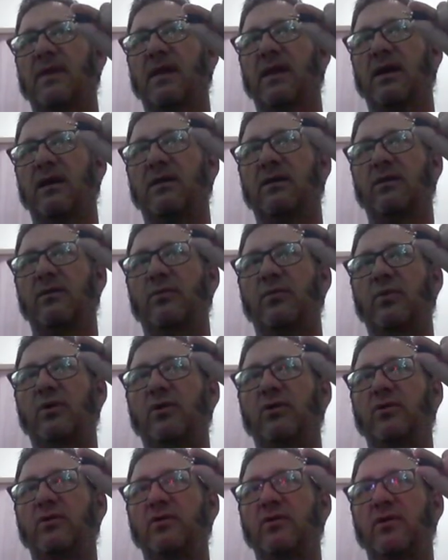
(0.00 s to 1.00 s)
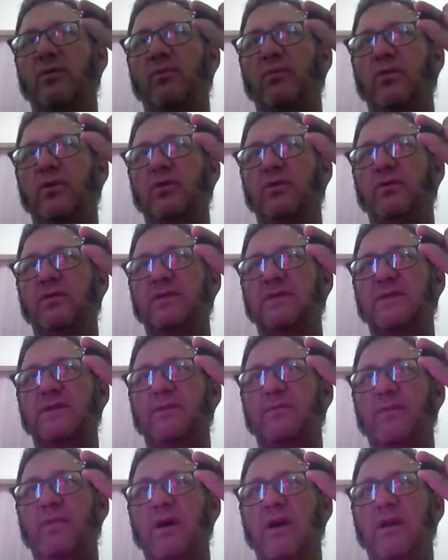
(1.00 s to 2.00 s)
and the blue. The blue is the
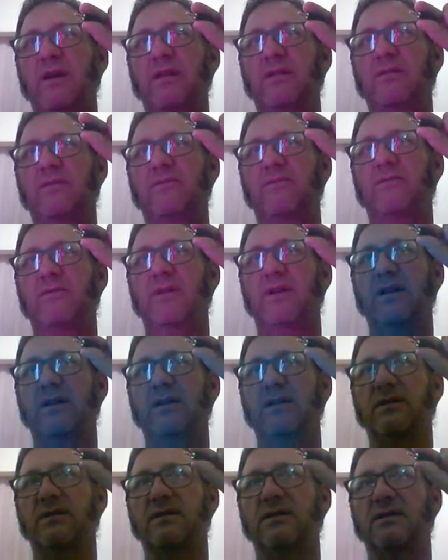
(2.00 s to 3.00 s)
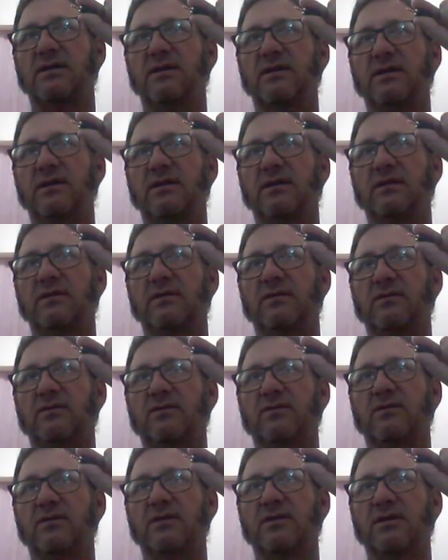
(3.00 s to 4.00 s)
main, the red is the
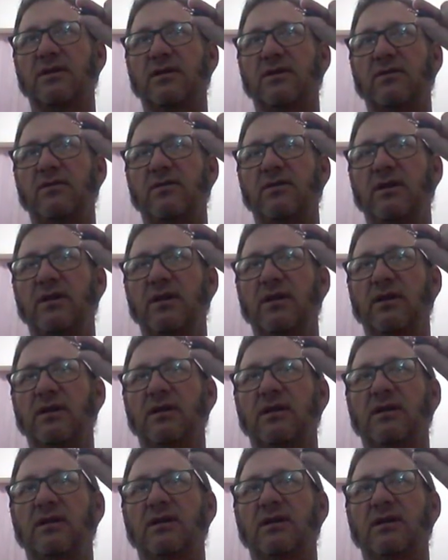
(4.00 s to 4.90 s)
auxiliary.